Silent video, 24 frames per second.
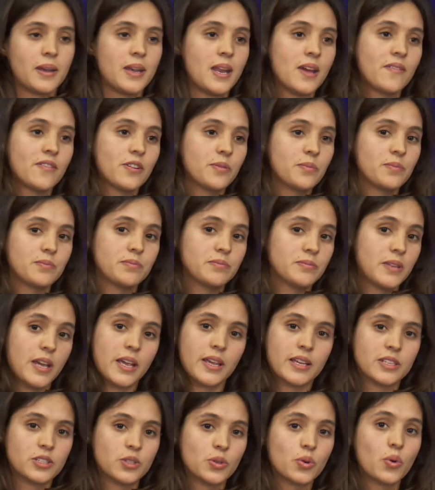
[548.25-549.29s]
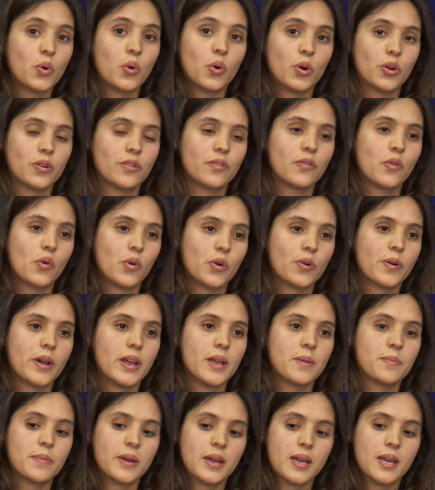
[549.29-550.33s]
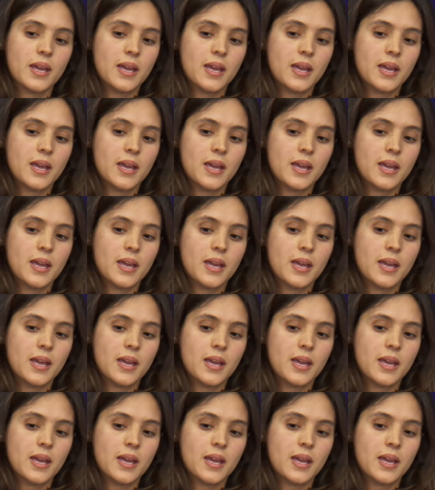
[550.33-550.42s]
never taken to court for rape.